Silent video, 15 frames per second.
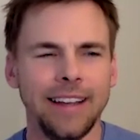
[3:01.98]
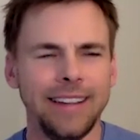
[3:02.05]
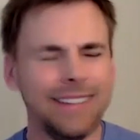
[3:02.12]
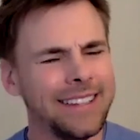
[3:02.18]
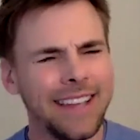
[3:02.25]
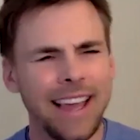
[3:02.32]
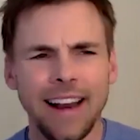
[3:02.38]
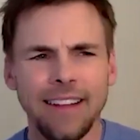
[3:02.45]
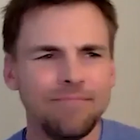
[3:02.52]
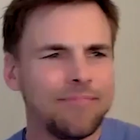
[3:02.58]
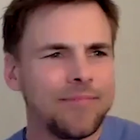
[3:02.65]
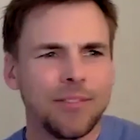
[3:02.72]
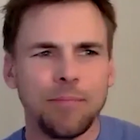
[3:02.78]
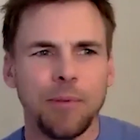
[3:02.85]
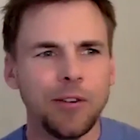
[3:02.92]
it just kind of
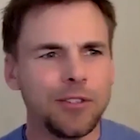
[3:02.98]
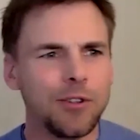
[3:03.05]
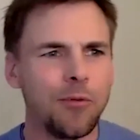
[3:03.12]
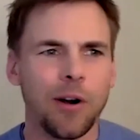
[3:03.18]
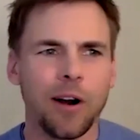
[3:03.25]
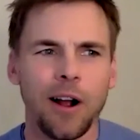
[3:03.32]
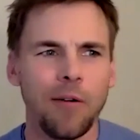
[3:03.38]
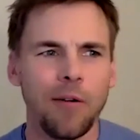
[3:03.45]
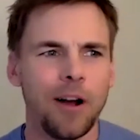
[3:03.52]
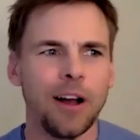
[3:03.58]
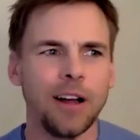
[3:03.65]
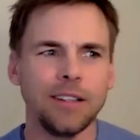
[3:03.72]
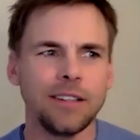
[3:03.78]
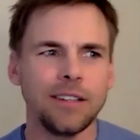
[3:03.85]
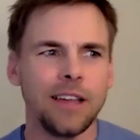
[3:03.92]
spoke to where I
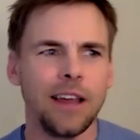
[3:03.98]
was,